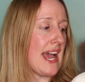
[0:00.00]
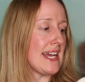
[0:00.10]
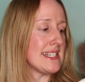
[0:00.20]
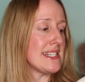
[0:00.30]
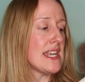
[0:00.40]

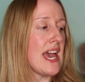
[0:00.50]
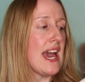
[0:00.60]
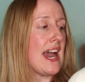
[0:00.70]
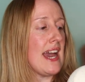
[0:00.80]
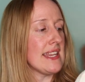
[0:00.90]
and
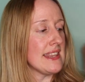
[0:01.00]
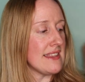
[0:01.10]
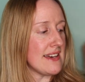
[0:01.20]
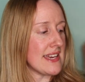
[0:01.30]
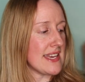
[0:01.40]
I
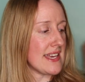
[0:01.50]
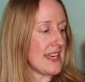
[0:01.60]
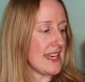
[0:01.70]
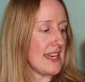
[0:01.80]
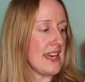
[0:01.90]

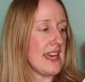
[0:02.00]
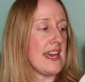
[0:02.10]
like...